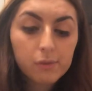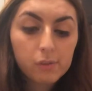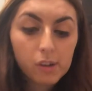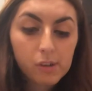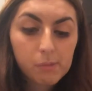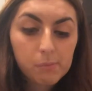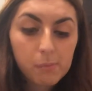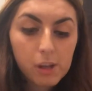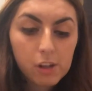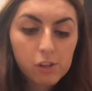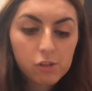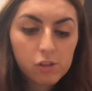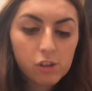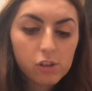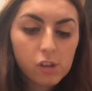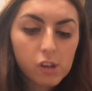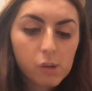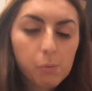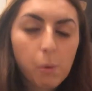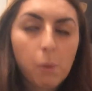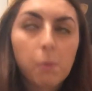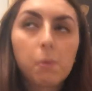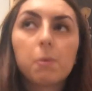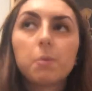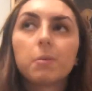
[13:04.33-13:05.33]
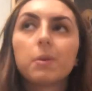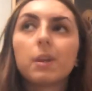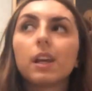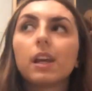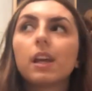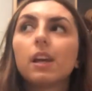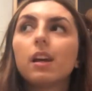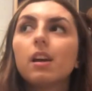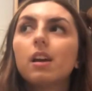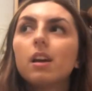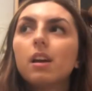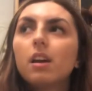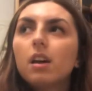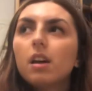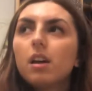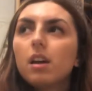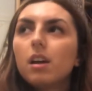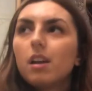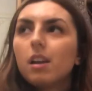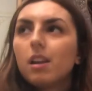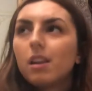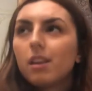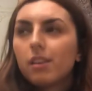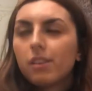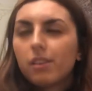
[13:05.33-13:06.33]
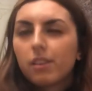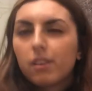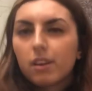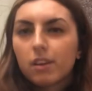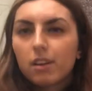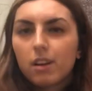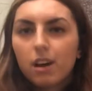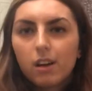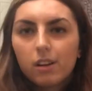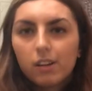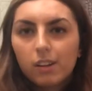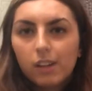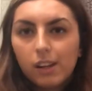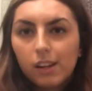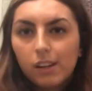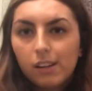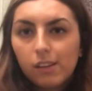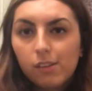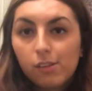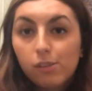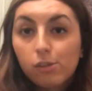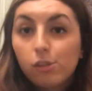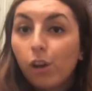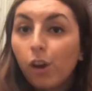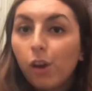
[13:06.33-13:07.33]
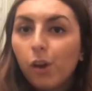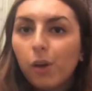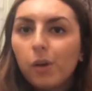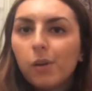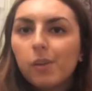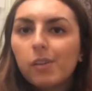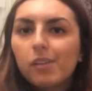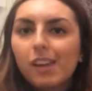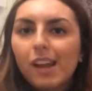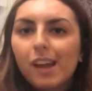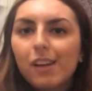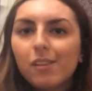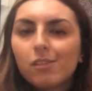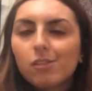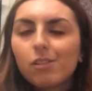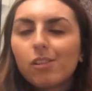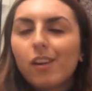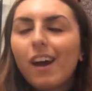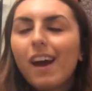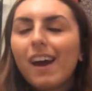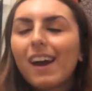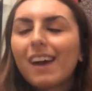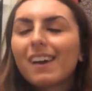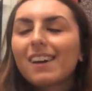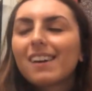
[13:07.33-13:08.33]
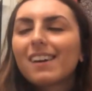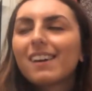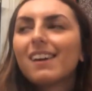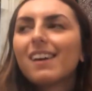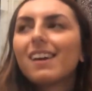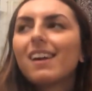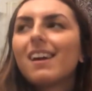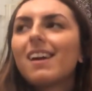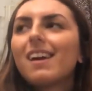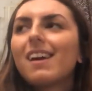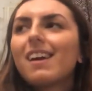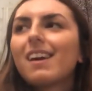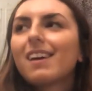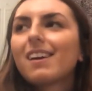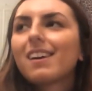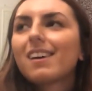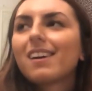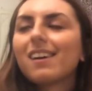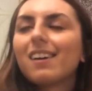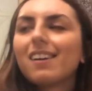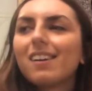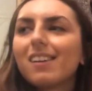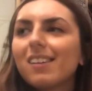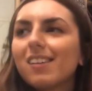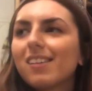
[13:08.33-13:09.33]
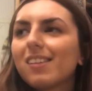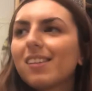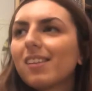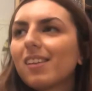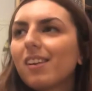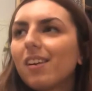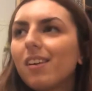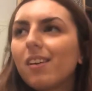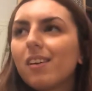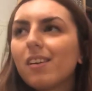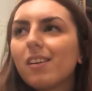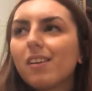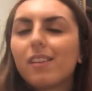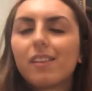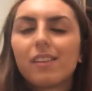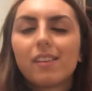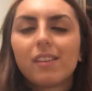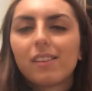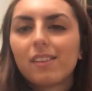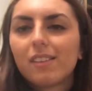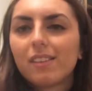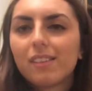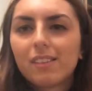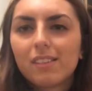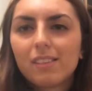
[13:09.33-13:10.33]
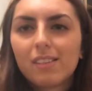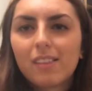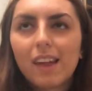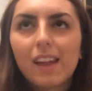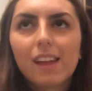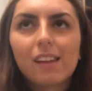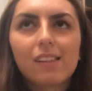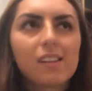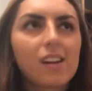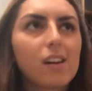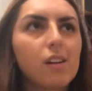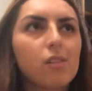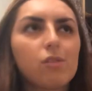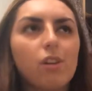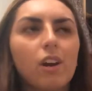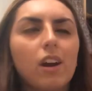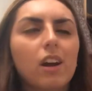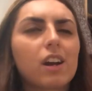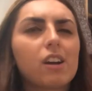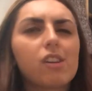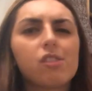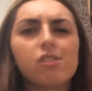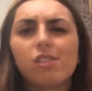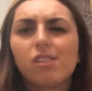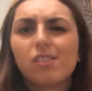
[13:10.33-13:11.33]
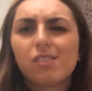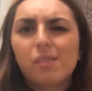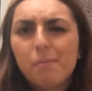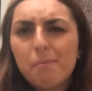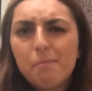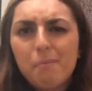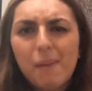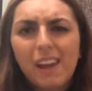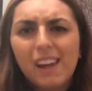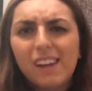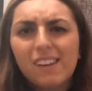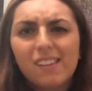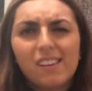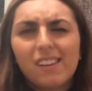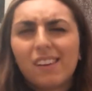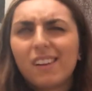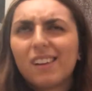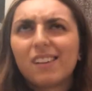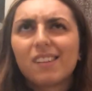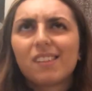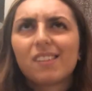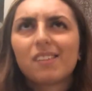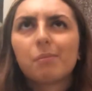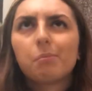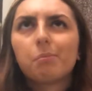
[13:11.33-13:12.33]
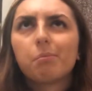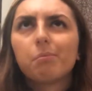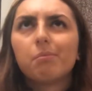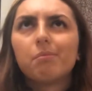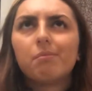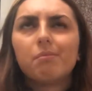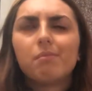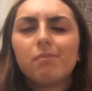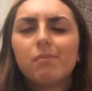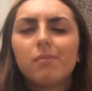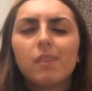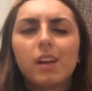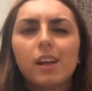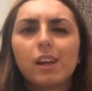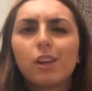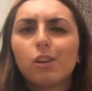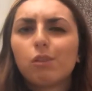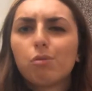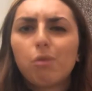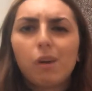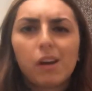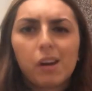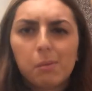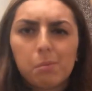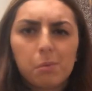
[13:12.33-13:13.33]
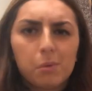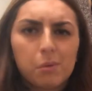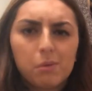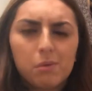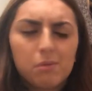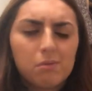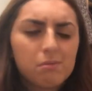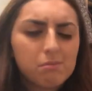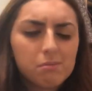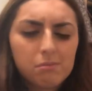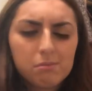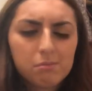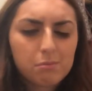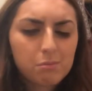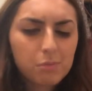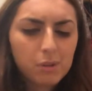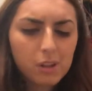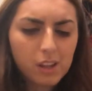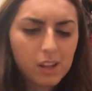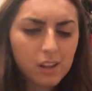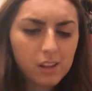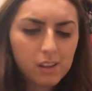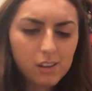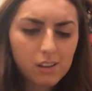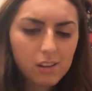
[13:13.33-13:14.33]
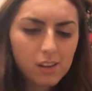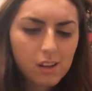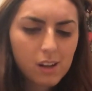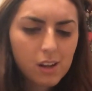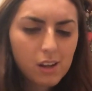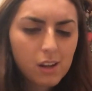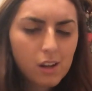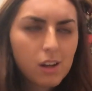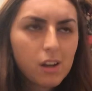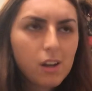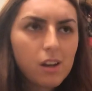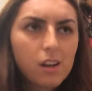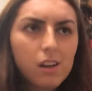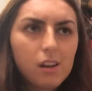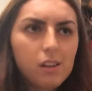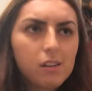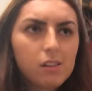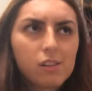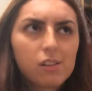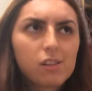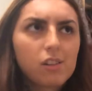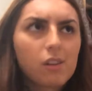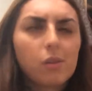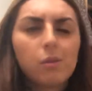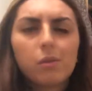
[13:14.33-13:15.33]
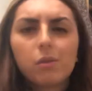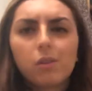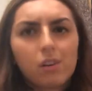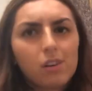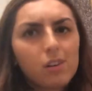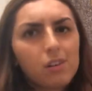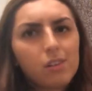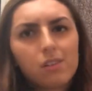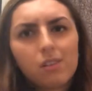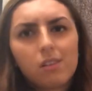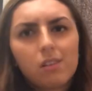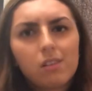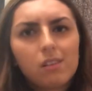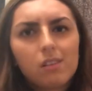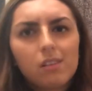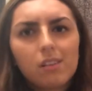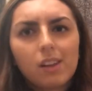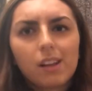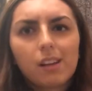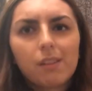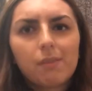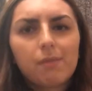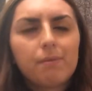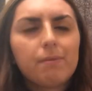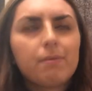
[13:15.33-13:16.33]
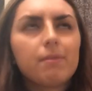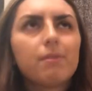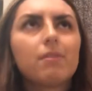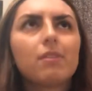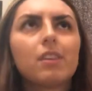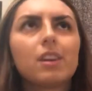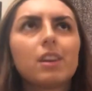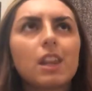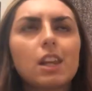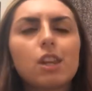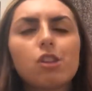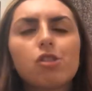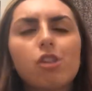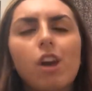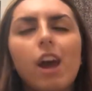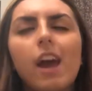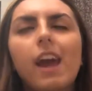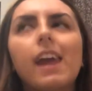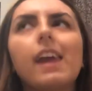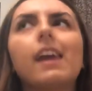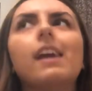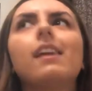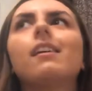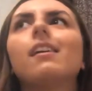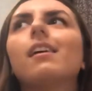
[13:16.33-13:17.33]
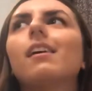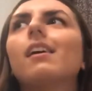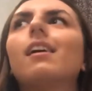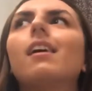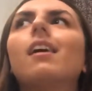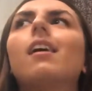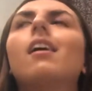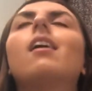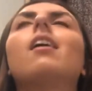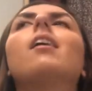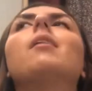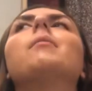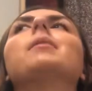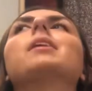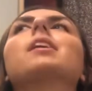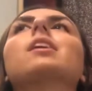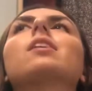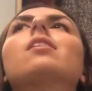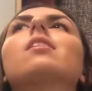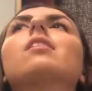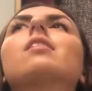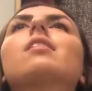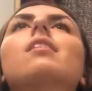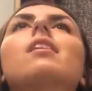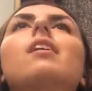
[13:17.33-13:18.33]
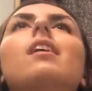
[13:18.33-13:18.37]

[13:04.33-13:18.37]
just mentioned is probably the Guardians 2 soundtrack, because that soundtrack is just amazing. It's incredible, brilliant, so good. The Chain, oh my god,